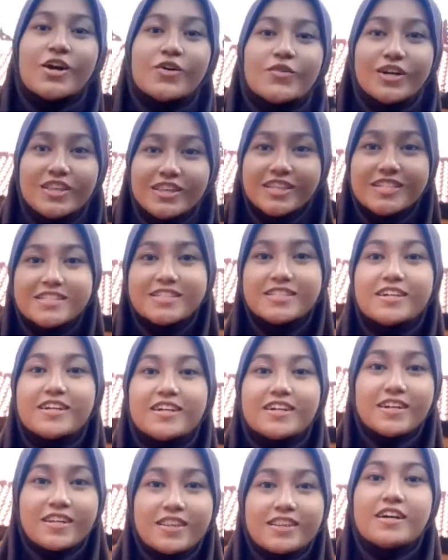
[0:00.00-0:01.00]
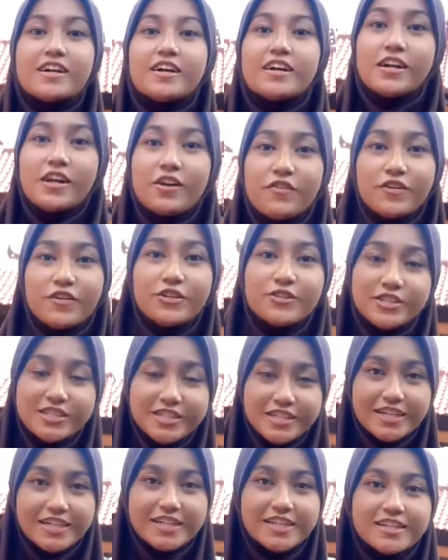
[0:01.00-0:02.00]
What is the Earth
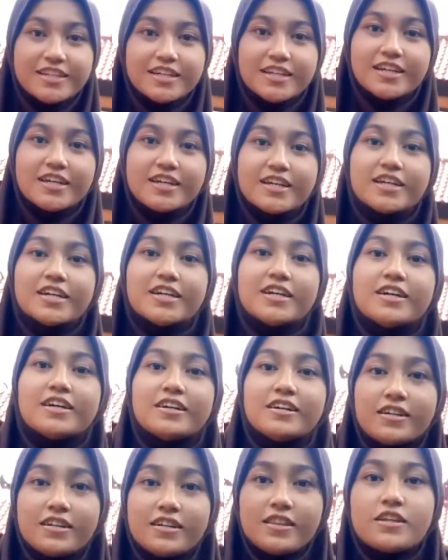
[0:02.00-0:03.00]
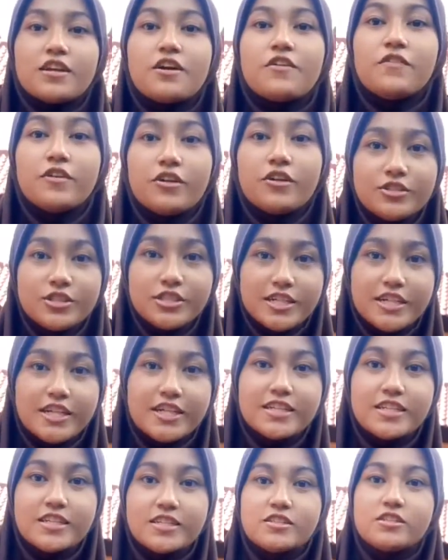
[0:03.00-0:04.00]
revolution? Earth
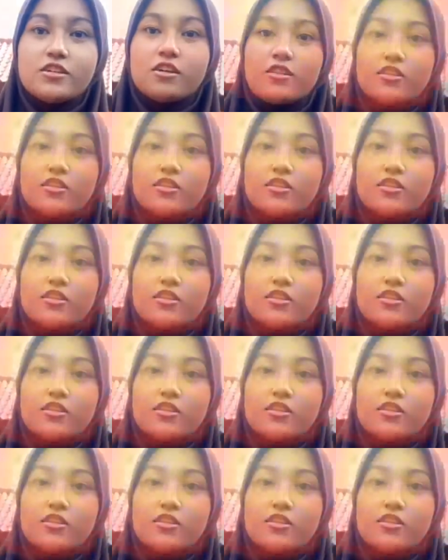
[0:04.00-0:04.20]
revolution is the